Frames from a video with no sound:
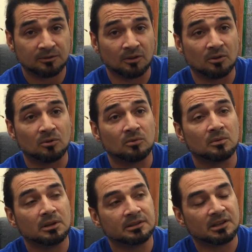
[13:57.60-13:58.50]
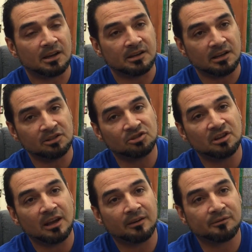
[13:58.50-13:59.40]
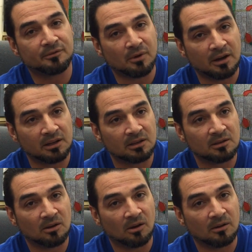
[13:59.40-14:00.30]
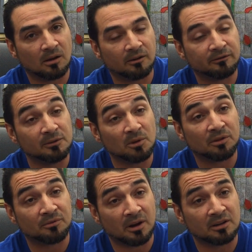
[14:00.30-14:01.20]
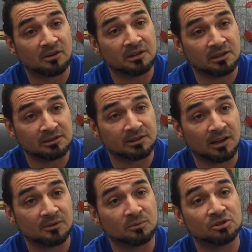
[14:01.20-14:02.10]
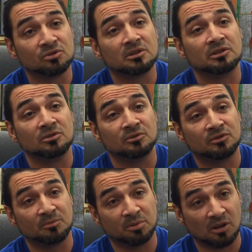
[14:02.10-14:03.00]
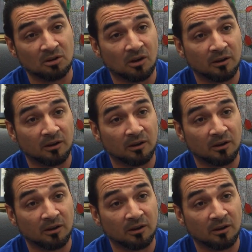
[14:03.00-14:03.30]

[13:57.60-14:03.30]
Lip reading: So it's got 1.5 inch threading, female threading on the inside, which you can use to plug